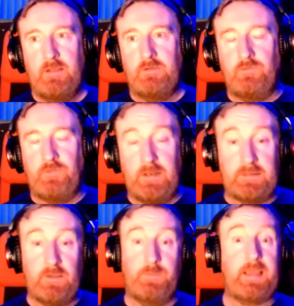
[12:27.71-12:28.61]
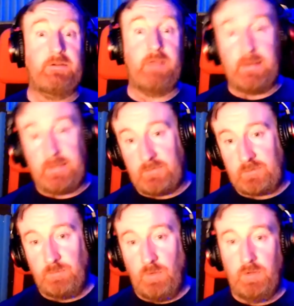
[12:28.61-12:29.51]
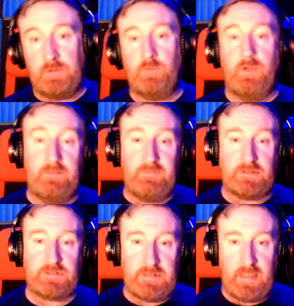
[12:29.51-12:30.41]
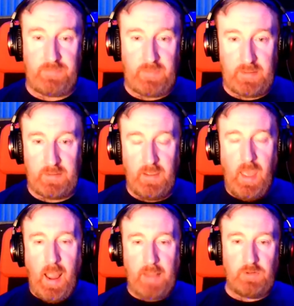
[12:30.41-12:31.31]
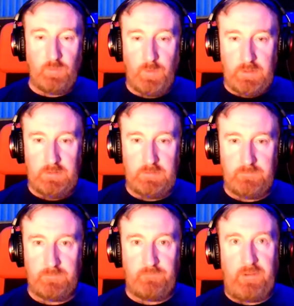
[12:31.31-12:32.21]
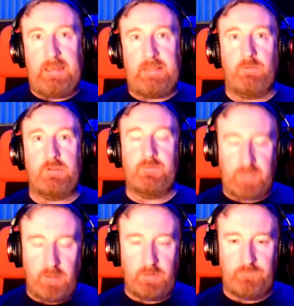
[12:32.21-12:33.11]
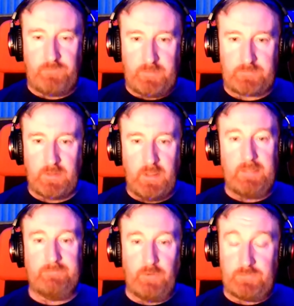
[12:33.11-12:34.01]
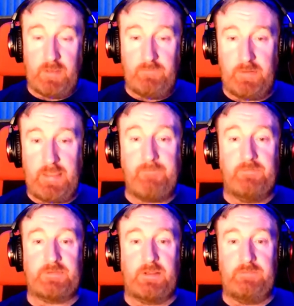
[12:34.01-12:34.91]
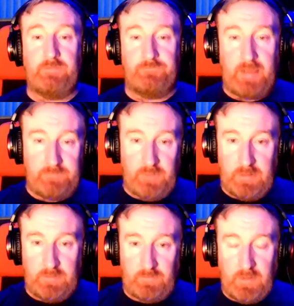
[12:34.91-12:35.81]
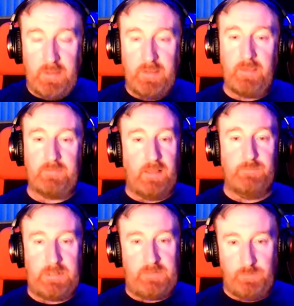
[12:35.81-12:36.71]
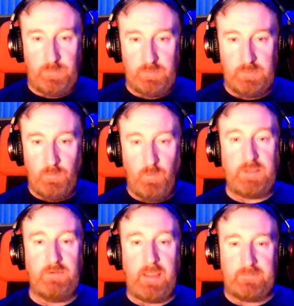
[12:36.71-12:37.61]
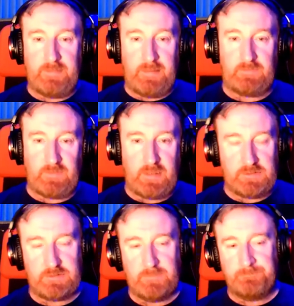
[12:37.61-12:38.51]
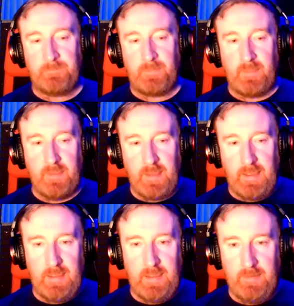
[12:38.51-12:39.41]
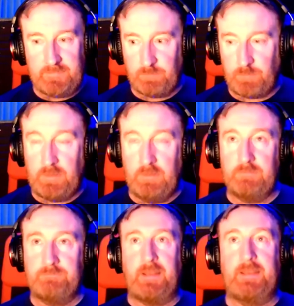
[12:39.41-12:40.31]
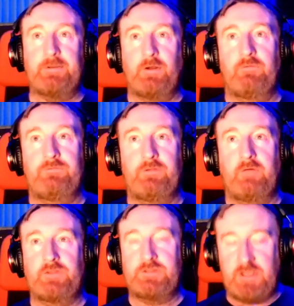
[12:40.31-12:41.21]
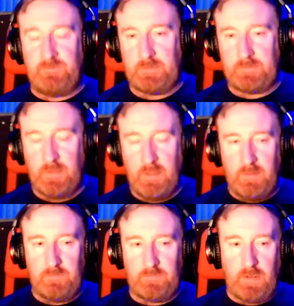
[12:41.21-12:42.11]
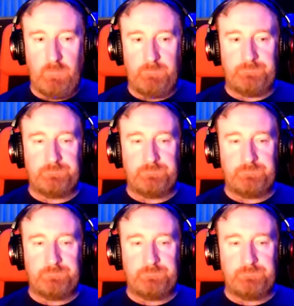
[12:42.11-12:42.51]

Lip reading: you feel like you're banging your head against the wall, you will eventually get there. And you will, the feeling when you sell your first voiceover, even if it's only for $5, is unbelievable when you get to that stage. It's a real feeling of achievement. So